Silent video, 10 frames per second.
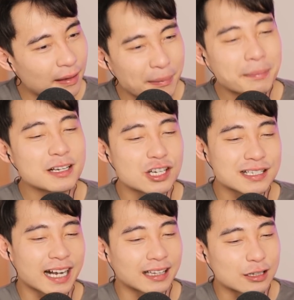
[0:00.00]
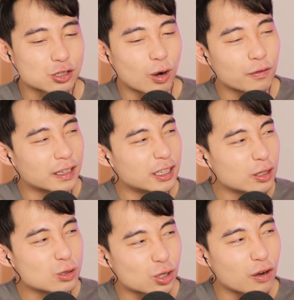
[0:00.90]
Maybe she's like the
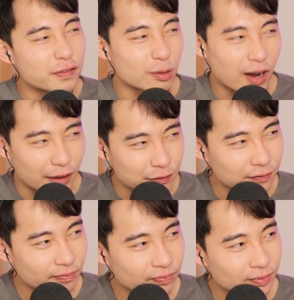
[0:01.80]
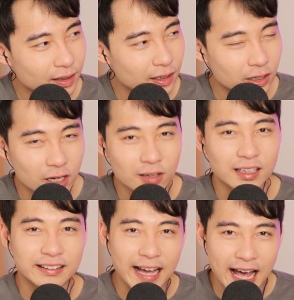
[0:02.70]
new trophy wife, you know. The
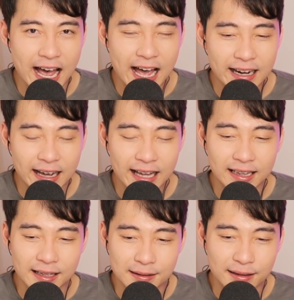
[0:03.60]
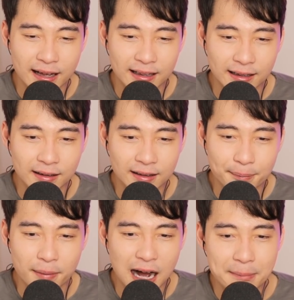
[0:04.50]
dad and the
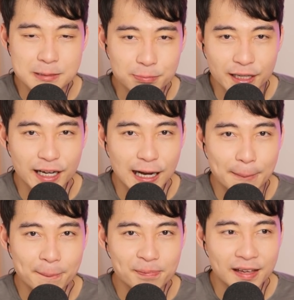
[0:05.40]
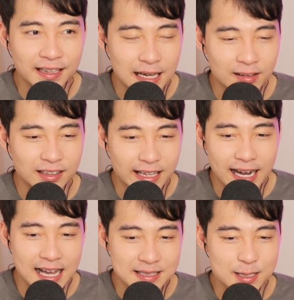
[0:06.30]
mom split up, and now the
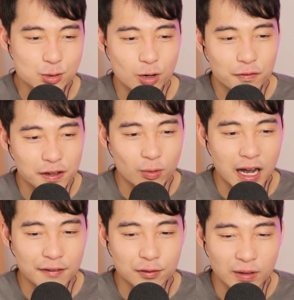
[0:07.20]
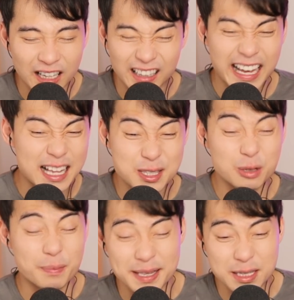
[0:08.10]
dad has this trophy wife, and the dad's too
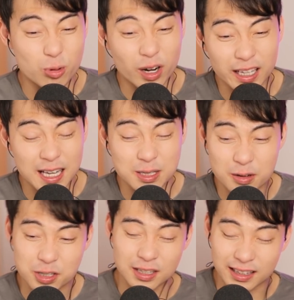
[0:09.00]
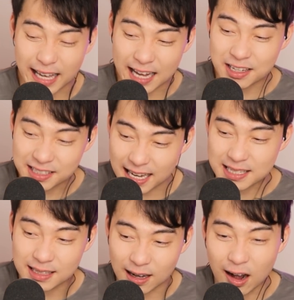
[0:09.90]
busy working, so the dad just
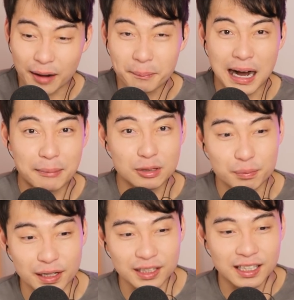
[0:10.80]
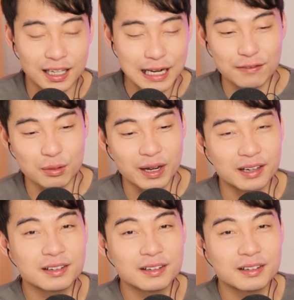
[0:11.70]
gets the hot mom to bring the kid everywhere.